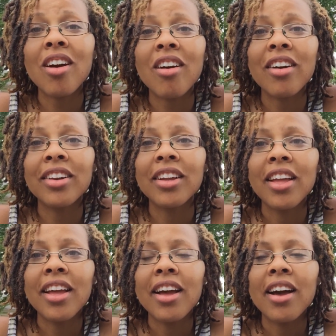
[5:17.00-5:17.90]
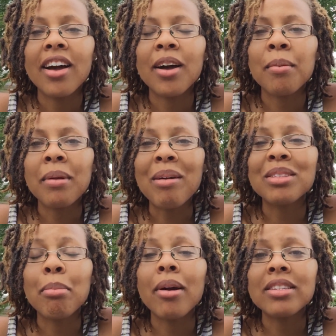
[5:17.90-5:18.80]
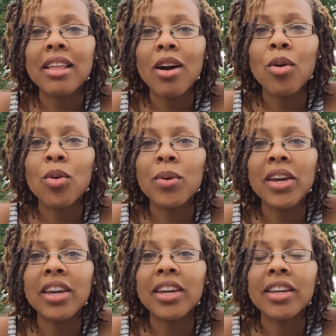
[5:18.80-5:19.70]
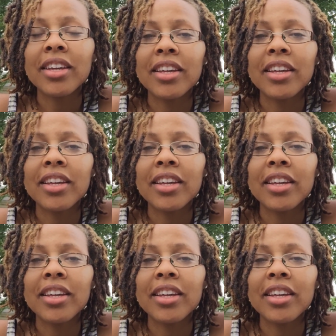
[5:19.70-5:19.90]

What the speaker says: hard. I was depressed that whole week